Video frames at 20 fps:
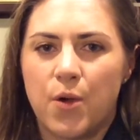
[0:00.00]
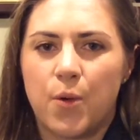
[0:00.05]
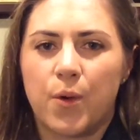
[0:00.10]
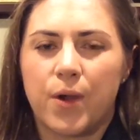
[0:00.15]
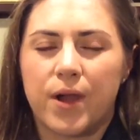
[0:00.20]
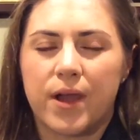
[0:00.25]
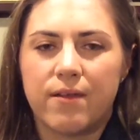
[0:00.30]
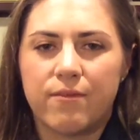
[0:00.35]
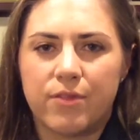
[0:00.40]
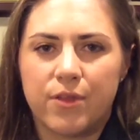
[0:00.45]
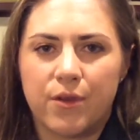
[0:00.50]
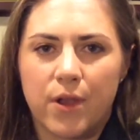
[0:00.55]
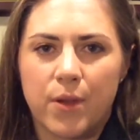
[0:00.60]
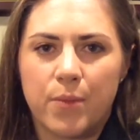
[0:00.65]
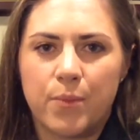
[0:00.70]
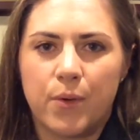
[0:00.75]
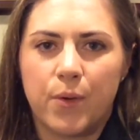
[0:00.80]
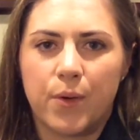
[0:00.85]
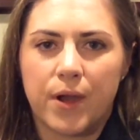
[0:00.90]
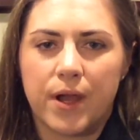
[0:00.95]
or if
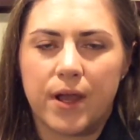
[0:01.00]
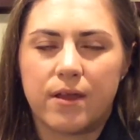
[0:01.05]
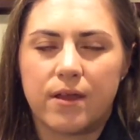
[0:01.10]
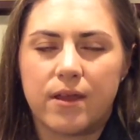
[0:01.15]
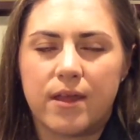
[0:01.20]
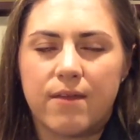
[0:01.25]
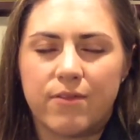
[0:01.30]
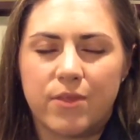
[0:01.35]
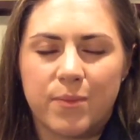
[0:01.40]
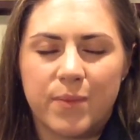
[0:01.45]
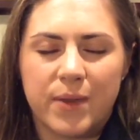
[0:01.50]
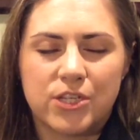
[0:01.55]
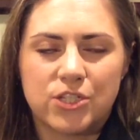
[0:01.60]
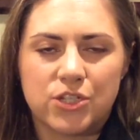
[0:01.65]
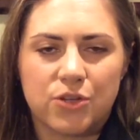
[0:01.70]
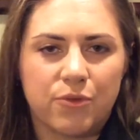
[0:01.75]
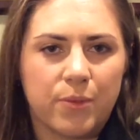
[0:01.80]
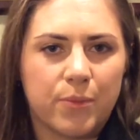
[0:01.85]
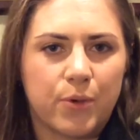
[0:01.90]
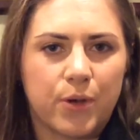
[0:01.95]
the
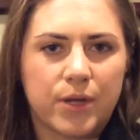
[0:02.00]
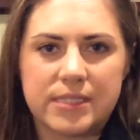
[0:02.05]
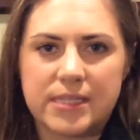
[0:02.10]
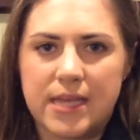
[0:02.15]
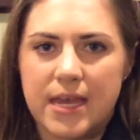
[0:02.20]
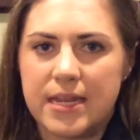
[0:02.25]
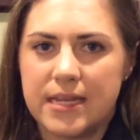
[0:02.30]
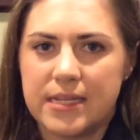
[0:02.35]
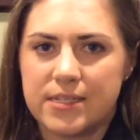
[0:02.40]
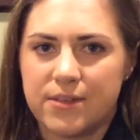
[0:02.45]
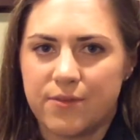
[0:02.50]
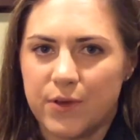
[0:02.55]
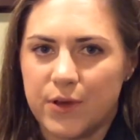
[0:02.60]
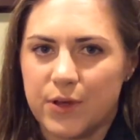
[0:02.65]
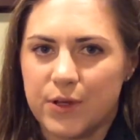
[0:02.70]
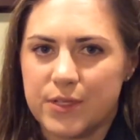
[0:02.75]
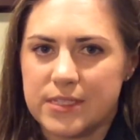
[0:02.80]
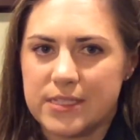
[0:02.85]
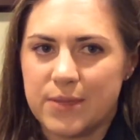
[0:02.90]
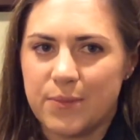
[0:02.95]
patient reports any
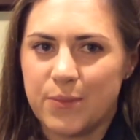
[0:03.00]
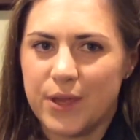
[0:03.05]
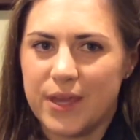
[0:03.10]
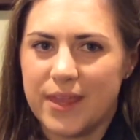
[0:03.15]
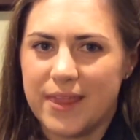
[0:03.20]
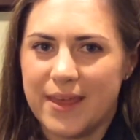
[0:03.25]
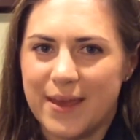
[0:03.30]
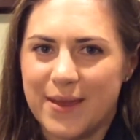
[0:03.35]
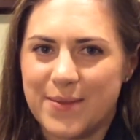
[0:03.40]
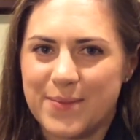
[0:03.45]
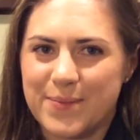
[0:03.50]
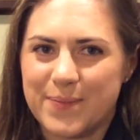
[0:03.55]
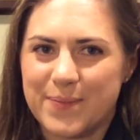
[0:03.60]
difficulty breathing.